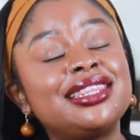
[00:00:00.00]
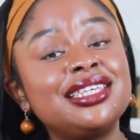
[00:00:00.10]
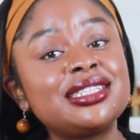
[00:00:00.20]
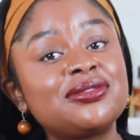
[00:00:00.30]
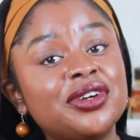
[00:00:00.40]

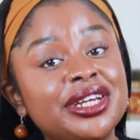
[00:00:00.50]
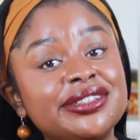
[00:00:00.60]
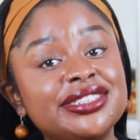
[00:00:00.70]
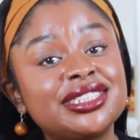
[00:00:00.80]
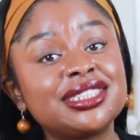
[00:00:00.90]
This
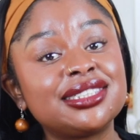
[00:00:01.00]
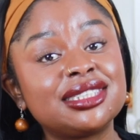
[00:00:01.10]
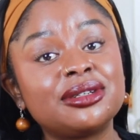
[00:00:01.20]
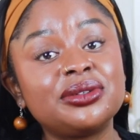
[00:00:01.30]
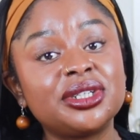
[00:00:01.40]
fragrance is
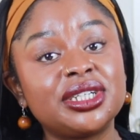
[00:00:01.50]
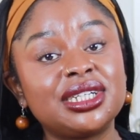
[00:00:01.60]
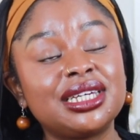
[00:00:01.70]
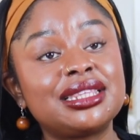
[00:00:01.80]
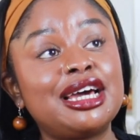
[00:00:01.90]
so
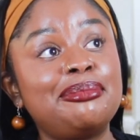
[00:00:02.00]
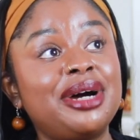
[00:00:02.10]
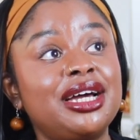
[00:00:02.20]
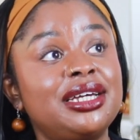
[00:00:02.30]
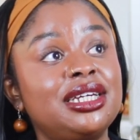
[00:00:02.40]
good that
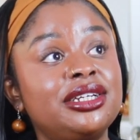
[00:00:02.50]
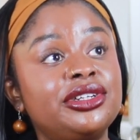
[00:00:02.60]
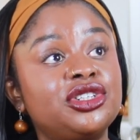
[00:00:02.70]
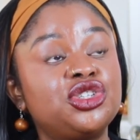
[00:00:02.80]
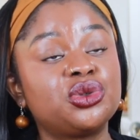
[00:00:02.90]
my
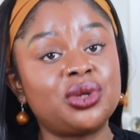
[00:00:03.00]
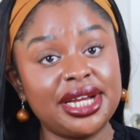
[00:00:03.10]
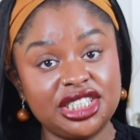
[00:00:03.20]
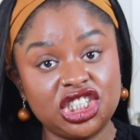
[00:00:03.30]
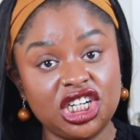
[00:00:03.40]

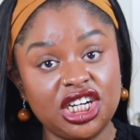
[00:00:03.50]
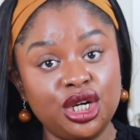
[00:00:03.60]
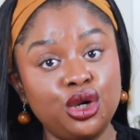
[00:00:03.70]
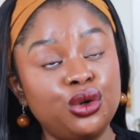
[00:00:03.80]
director,